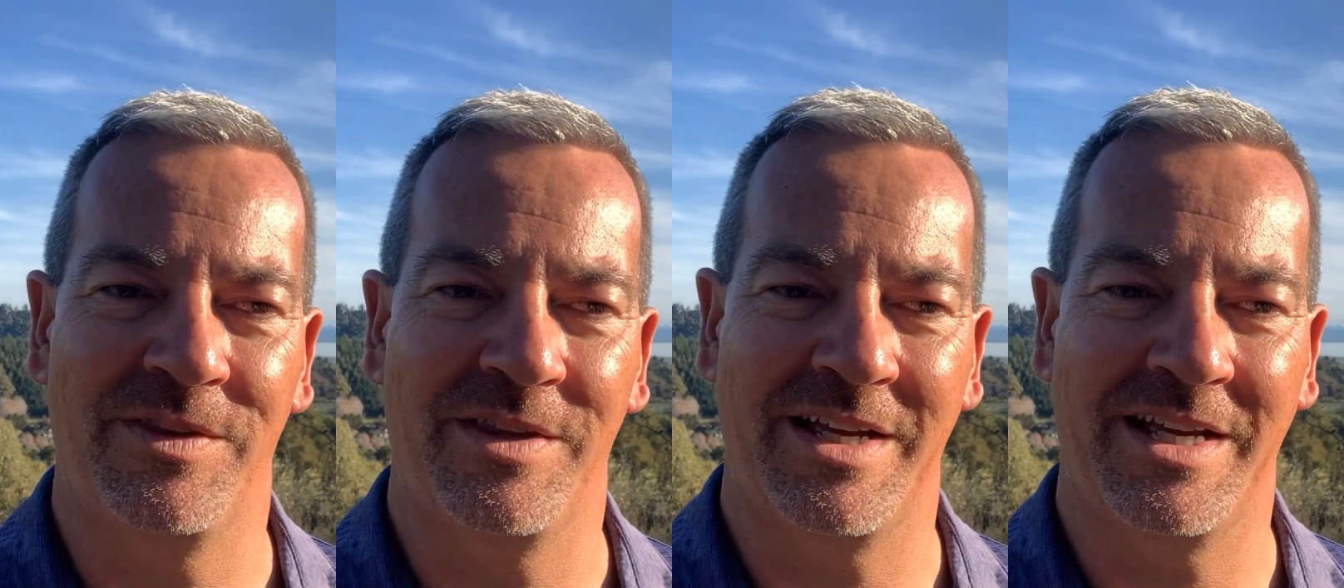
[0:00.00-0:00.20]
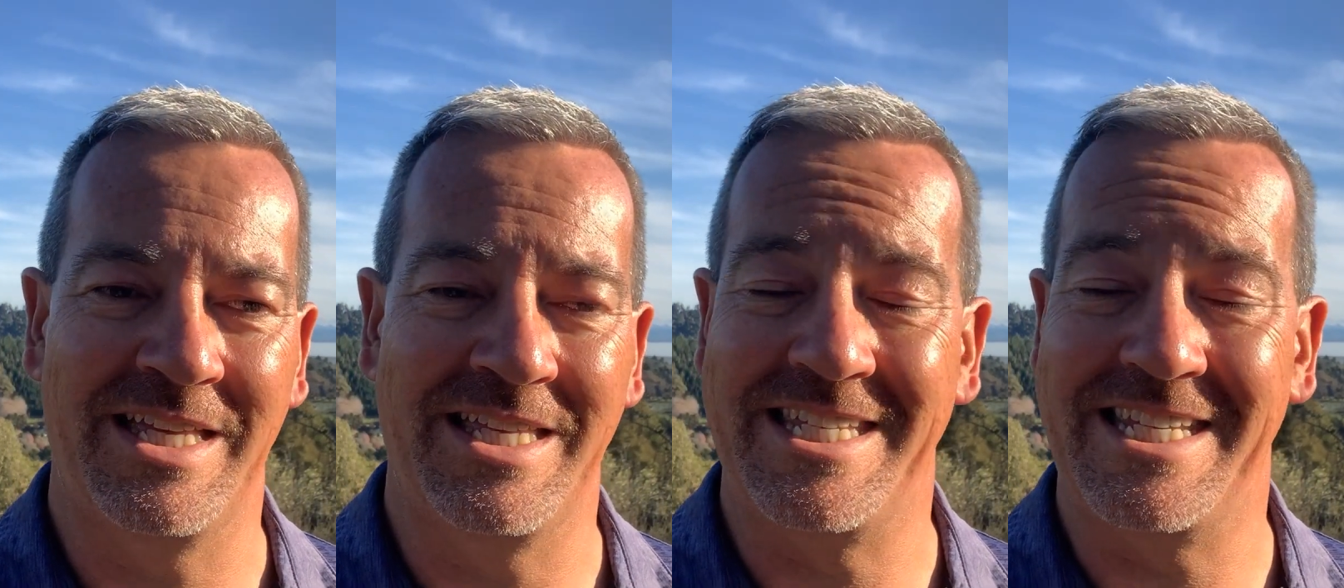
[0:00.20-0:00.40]

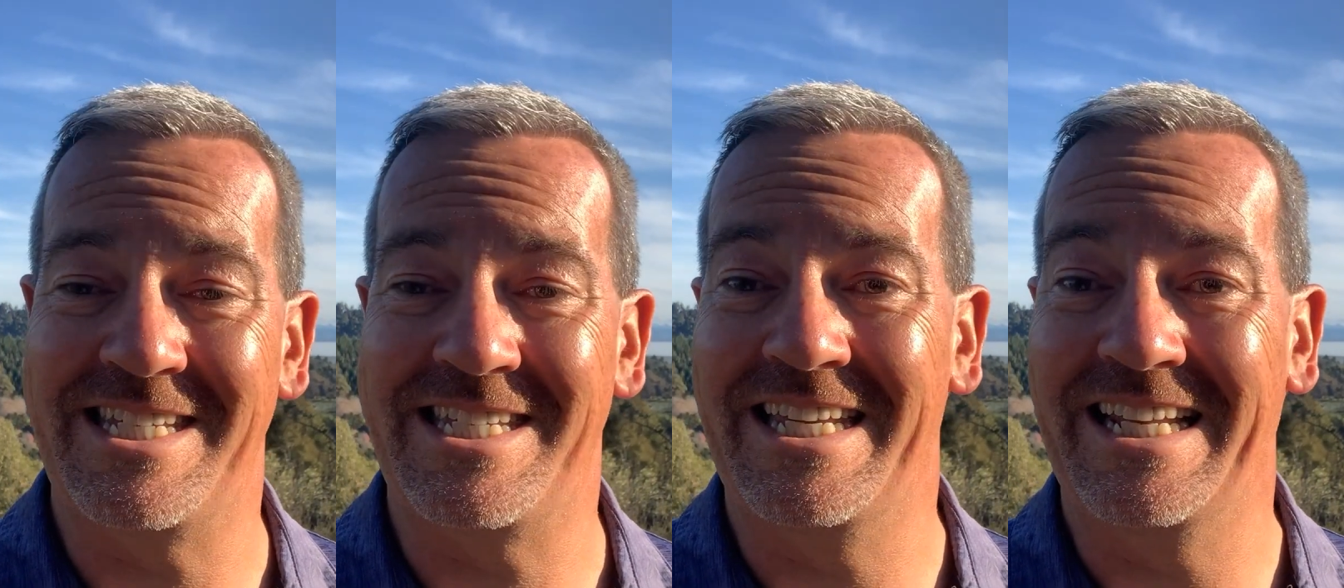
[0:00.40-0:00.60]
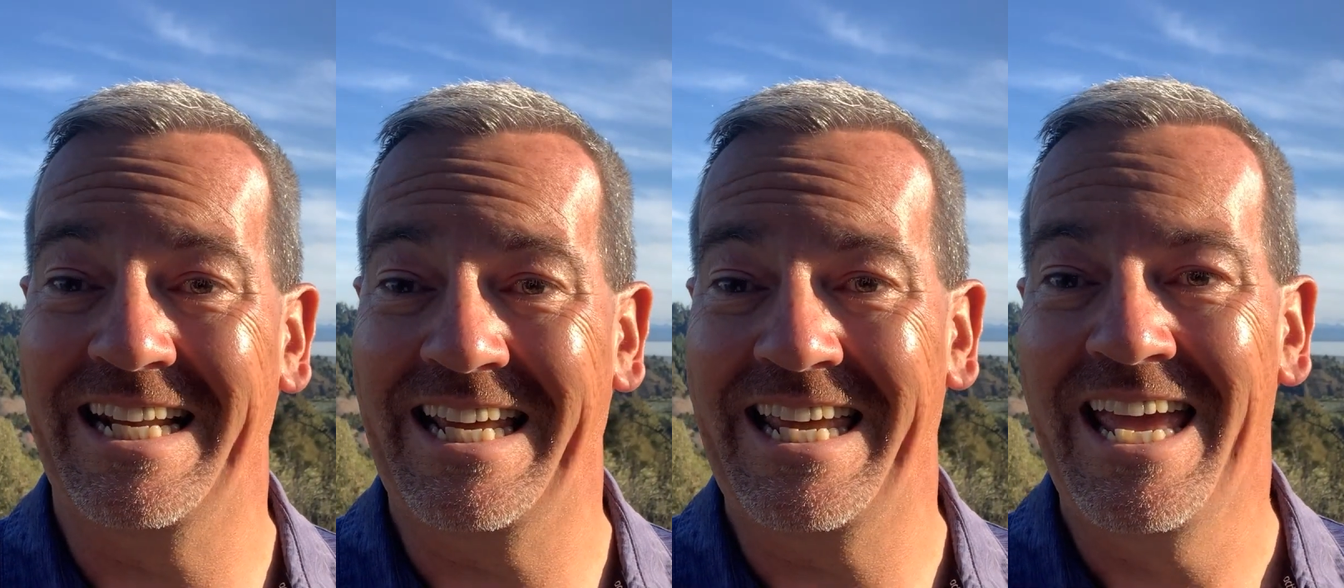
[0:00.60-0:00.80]

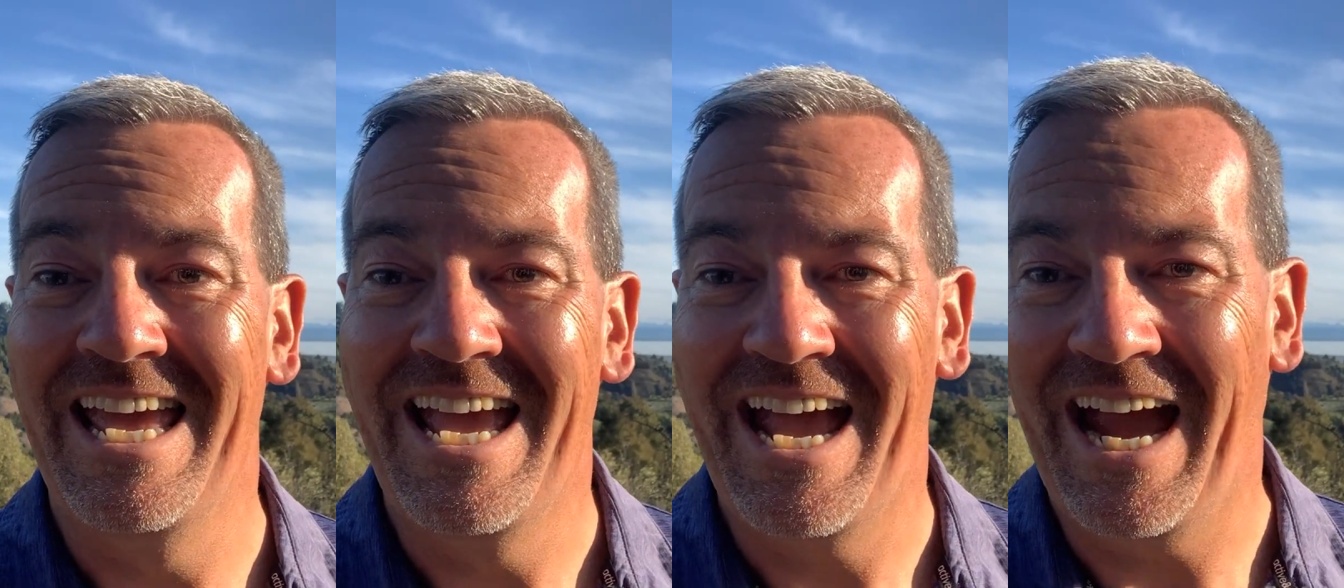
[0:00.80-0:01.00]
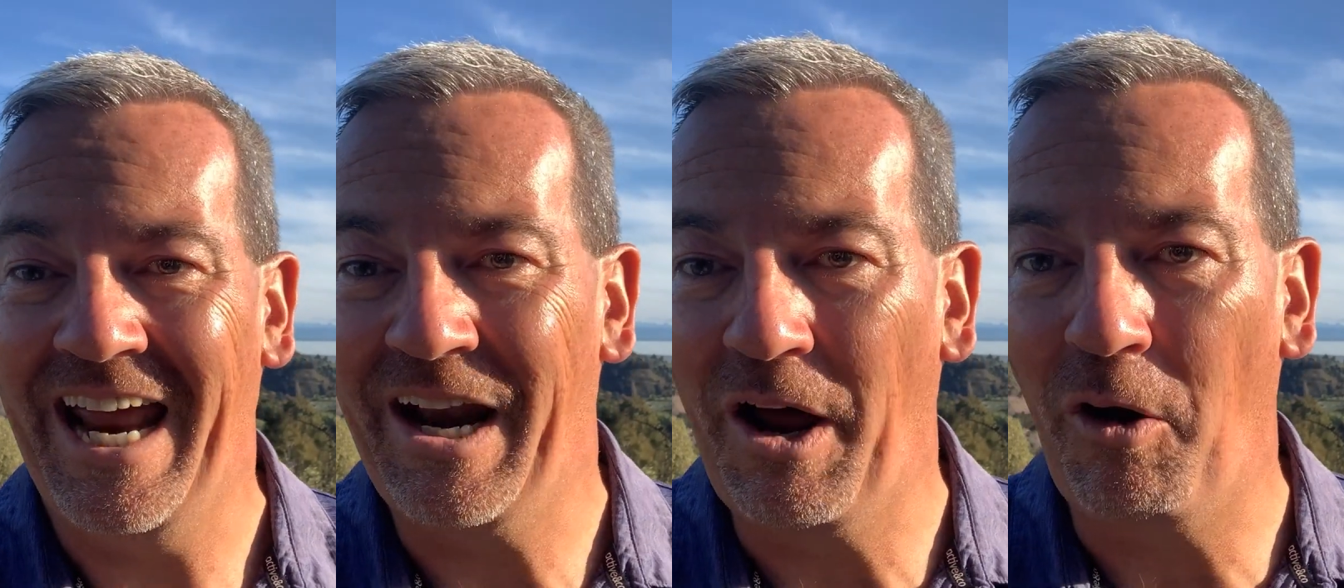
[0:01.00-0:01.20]
consistently.
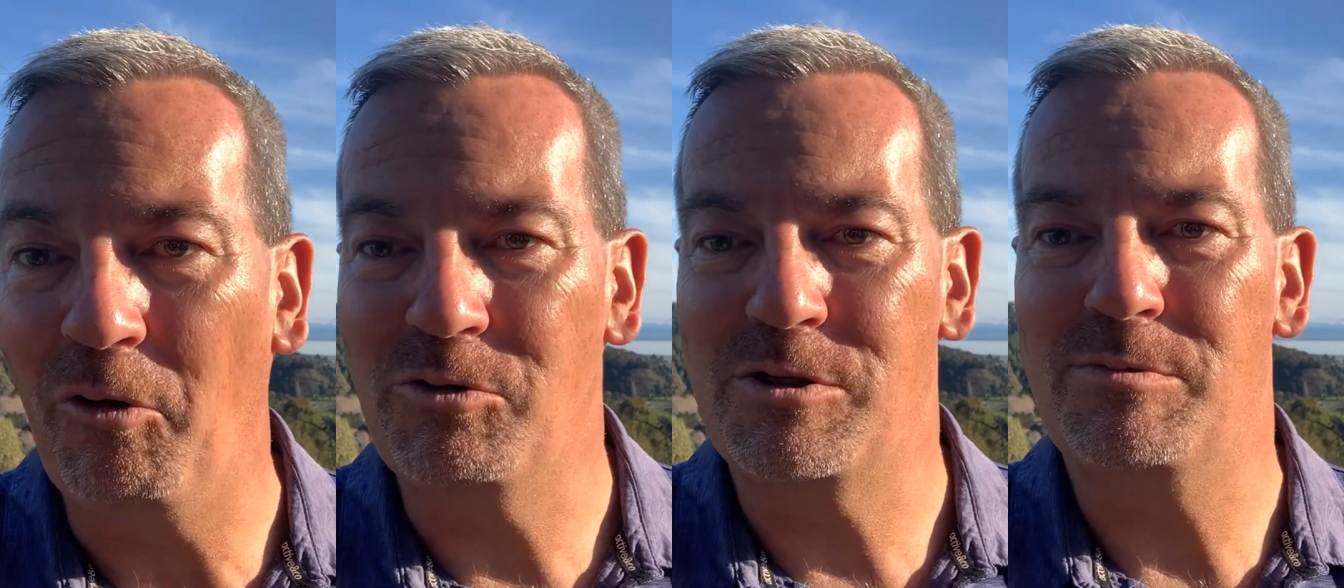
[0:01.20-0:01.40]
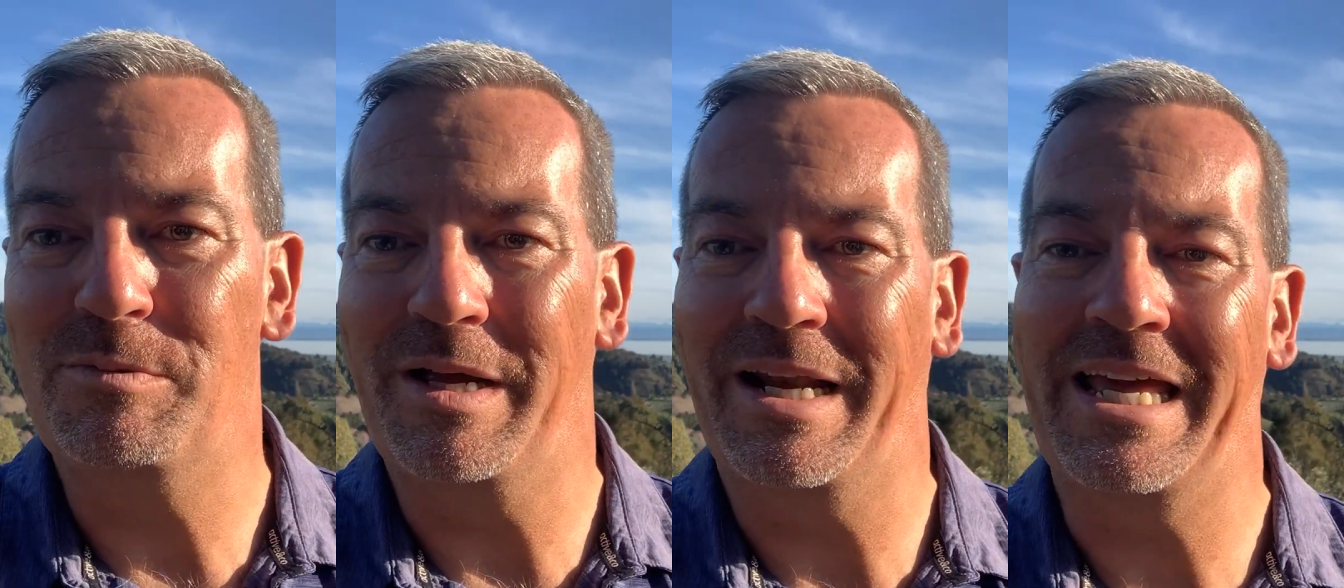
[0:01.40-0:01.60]
And
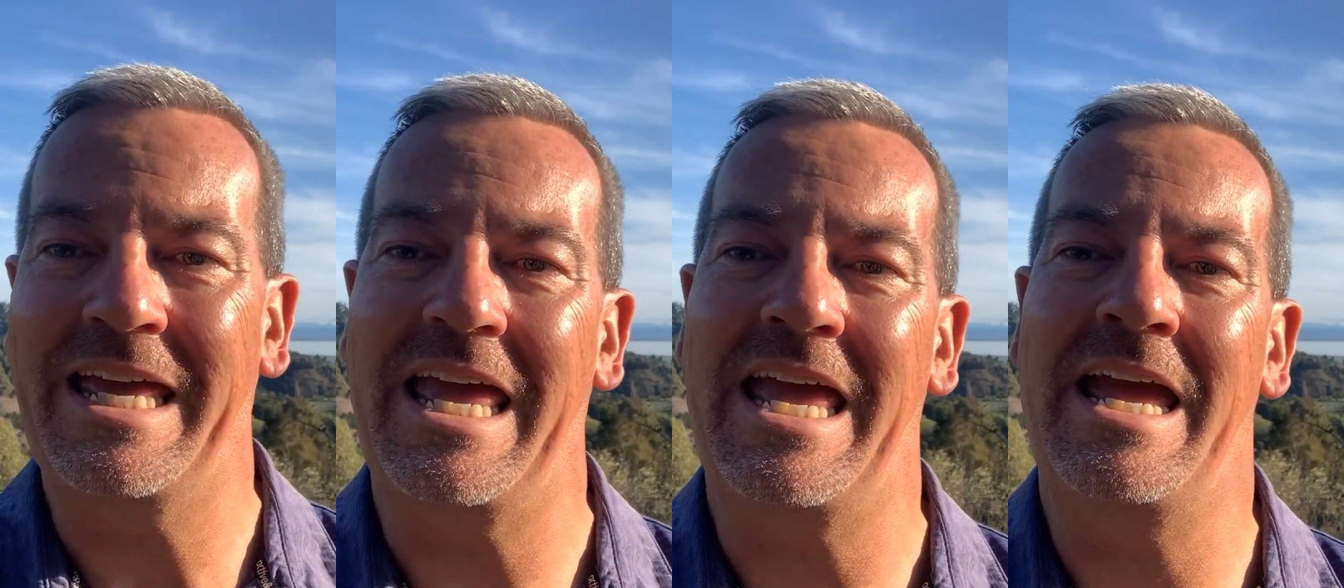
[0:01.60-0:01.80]
ultimately,